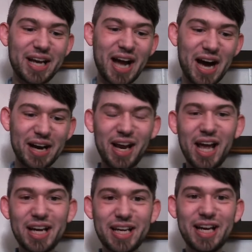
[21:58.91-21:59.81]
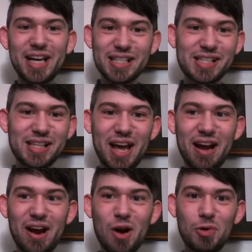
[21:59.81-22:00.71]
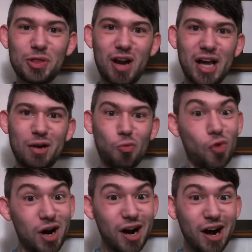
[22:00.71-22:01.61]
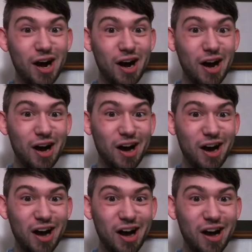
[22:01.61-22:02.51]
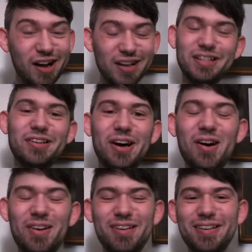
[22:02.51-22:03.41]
it kind of like ends there with her like, what? You know?